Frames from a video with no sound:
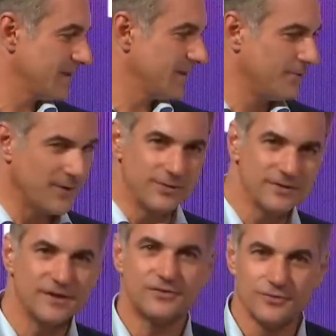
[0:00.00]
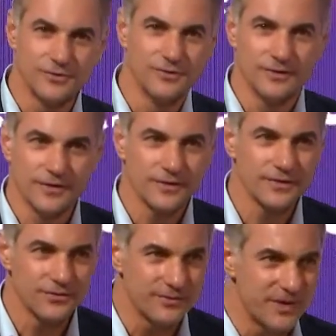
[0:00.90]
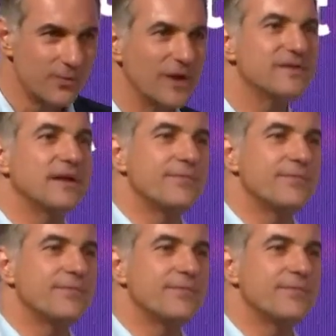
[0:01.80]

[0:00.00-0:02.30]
we wanted to be one step